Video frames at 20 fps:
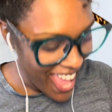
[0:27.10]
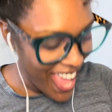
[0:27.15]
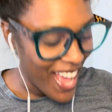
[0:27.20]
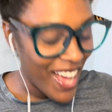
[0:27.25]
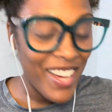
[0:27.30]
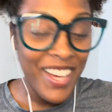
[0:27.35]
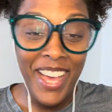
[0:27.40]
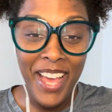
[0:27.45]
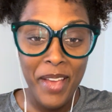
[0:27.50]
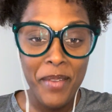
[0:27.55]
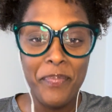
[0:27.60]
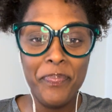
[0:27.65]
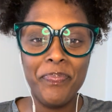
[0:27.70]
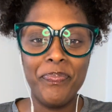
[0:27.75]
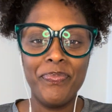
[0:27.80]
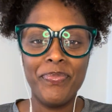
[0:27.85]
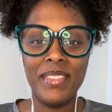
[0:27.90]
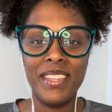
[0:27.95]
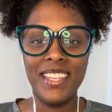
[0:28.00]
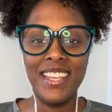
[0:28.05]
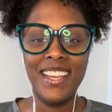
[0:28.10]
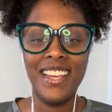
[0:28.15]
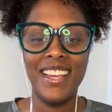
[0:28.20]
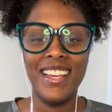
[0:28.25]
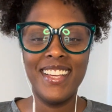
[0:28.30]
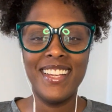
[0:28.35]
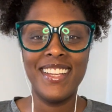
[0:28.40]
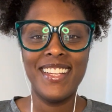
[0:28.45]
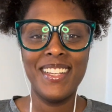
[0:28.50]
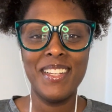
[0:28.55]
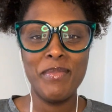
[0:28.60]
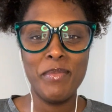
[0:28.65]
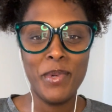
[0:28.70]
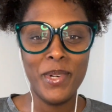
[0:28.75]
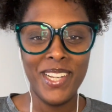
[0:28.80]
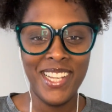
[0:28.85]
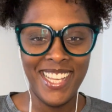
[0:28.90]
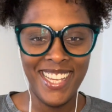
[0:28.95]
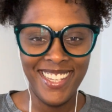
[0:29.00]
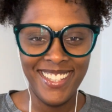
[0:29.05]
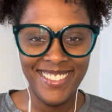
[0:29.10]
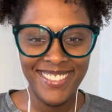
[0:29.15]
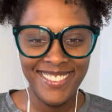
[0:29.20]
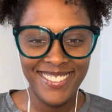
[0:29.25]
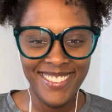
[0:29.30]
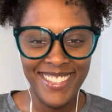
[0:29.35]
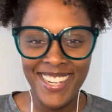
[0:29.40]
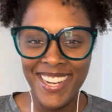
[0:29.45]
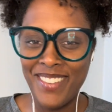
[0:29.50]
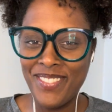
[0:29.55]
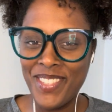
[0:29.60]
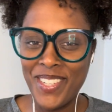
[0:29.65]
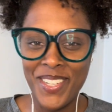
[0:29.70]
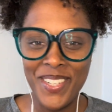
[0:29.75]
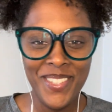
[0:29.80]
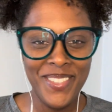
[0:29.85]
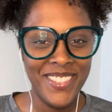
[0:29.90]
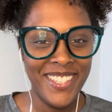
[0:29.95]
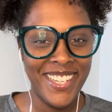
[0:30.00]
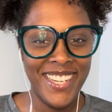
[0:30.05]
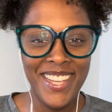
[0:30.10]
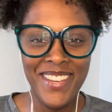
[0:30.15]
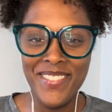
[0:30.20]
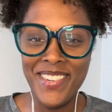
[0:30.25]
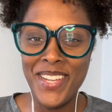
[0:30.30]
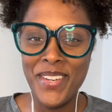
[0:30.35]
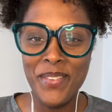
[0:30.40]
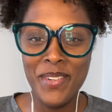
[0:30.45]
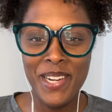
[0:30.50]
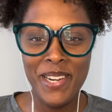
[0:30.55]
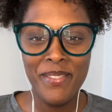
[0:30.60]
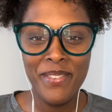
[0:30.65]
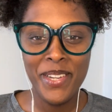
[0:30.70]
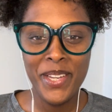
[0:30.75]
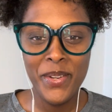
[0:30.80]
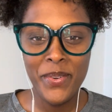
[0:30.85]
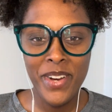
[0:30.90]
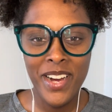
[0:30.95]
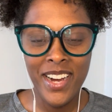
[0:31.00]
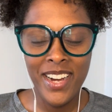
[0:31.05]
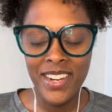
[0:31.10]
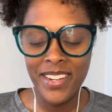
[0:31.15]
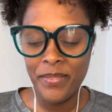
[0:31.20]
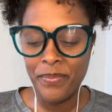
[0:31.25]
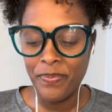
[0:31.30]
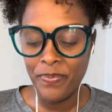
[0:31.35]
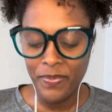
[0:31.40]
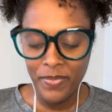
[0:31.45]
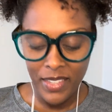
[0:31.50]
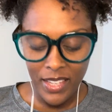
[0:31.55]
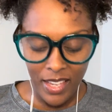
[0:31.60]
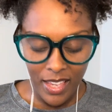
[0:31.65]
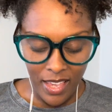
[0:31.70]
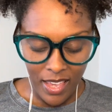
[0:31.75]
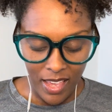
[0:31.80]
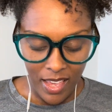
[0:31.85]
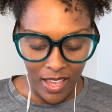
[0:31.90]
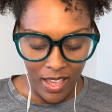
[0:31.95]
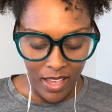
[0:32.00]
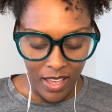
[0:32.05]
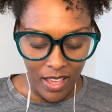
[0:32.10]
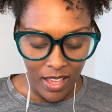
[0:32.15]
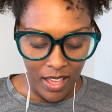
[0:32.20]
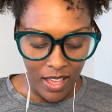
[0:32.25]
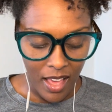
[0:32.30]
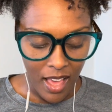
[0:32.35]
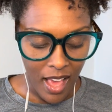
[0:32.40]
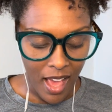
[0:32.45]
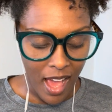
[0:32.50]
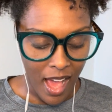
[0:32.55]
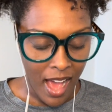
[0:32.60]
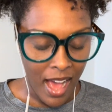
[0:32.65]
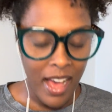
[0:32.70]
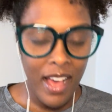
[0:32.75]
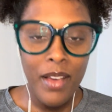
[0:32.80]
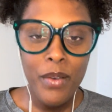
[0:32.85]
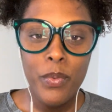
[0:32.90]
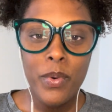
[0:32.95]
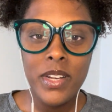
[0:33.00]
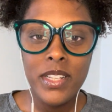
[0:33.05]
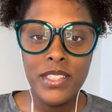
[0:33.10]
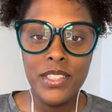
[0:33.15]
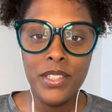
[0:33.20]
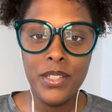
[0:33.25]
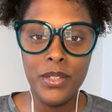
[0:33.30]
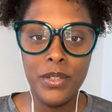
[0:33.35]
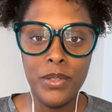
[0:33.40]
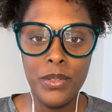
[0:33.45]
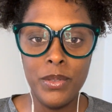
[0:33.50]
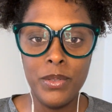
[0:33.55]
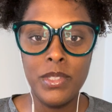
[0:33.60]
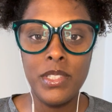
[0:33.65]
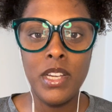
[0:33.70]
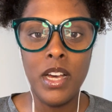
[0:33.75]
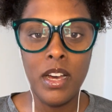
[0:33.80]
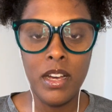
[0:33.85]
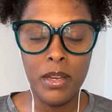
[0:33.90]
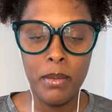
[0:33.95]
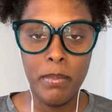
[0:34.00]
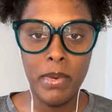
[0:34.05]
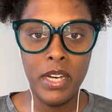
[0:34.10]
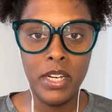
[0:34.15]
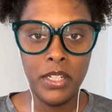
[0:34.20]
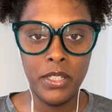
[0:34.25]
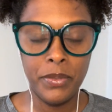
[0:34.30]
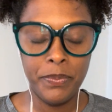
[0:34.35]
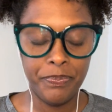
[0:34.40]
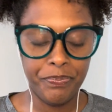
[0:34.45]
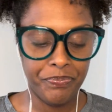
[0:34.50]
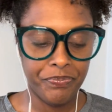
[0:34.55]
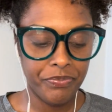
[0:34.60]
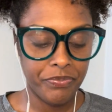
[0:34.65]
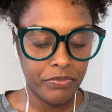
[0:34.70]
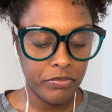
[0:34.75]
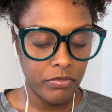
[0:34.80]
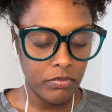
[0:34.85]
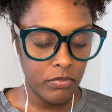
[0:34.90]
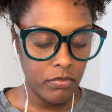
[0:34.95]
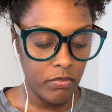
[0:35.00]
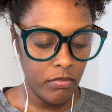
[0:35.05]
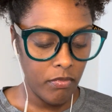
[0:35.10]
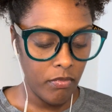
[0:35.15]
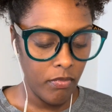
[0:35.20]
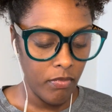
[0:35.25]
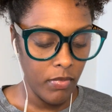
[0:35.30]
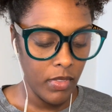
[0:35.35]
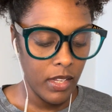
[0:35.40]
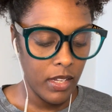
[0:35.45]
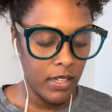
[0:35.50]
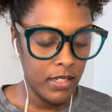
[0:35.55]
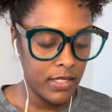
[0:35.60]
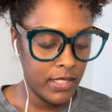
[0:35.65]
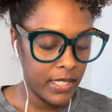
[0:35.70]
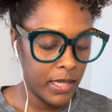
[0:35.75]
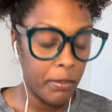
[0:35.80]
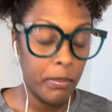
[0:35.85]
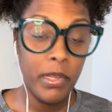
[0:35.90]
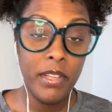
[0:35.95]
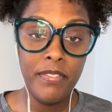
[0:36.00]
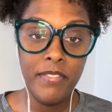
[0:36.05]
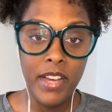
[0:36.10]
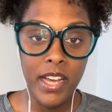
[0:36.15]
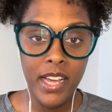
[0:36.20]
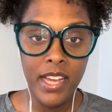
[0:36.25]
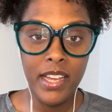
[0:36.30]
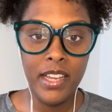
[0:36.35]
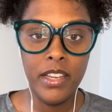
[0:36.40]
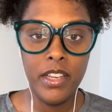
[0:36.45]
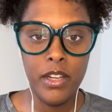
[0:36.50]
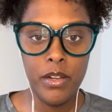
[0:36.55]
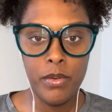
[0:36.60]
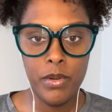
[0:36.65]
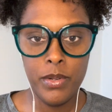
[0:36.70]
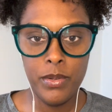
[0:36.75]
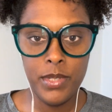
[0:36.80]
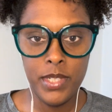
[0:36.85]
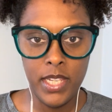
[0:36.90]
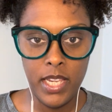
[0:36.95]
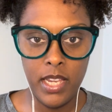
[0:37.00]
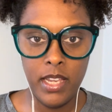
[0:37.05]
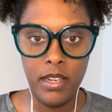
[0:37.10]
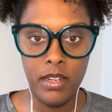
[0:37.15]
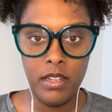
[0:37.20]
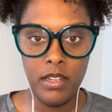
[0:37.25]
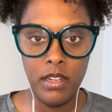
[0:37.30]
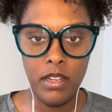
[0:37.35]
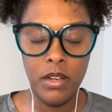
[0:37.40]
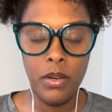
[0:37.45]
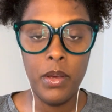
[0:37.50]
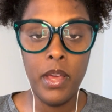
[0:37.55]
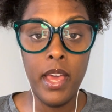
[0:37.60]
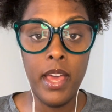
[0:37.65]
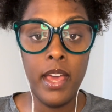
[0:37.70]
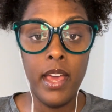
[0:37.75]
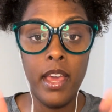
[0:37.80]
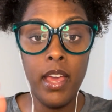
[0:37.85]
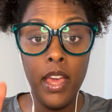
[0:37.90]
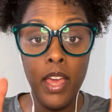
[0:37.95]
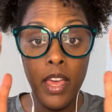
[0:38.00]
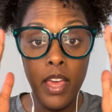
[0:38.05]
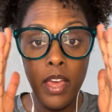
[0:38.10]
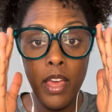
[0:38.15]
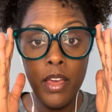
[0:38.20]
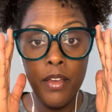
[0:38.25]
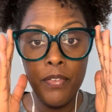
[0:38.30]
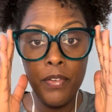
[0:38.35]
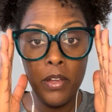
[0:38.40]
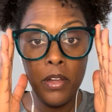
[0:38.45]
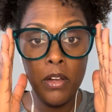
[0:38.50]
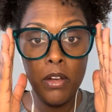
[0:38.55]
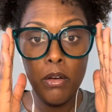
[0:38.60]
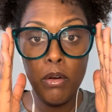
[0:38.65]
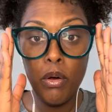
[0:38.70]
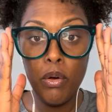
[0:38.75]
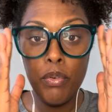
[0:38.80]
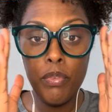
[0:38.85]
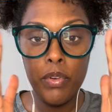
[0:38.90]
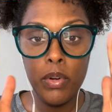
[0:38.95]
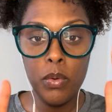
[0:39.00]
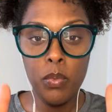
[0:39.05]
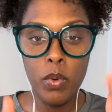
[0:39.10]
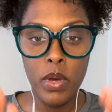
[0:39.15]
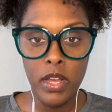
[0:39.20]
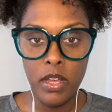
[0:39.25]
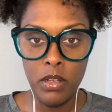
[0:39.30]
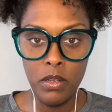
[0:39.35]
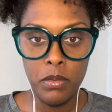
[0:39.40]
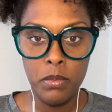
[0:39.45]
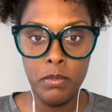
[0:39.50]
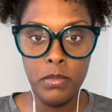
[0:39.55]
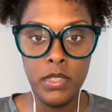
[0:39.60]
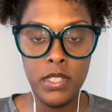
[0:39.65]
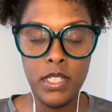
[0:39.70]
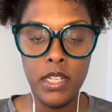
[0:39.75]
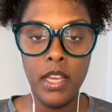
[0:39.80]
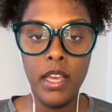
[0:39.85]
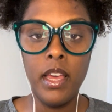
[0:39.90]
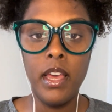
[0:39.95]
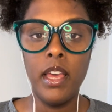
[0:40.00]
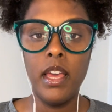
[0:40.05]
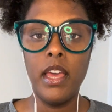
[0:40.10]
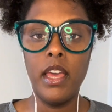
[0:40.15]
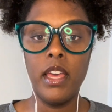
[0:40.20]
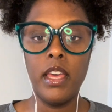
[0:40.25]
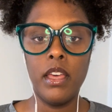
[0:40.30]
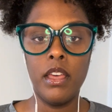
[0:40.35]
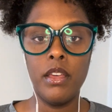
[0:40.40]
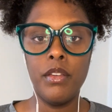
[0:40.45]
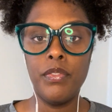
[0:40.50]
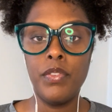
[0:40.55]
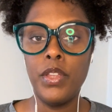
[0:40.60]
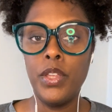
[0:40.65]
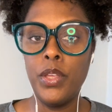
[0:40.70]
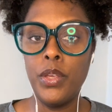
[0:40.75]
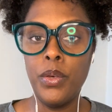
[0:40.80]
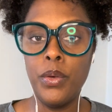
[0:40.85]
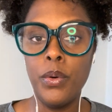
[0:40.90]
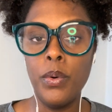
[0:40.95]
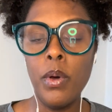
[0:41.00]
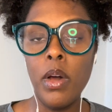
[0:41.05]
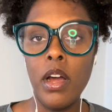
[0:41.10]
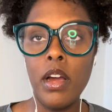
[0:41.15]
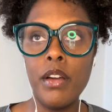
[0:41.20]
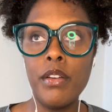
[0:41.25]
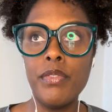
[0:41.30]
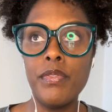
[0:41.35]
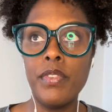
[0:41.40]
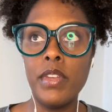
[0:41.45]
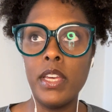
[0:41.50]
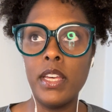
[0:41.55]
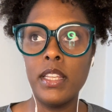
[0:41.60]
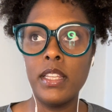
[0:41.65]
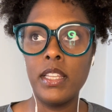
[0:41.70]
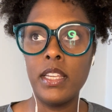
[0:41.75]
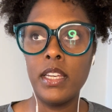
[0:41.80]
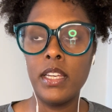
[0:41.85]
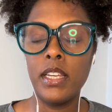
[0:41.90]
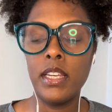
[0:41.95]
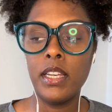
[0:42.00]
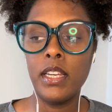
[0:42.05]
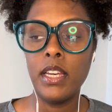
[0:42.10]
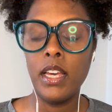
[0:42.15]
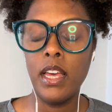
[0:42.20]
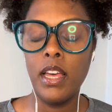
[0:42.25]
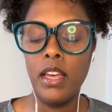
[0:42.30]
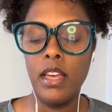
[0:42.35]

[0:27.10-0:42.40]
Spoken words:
Okay, good morning, good afternoon, good evening, wherever you are. I want to talk about simplifying your routine, okay? If you're overwhelmed, if you are feeling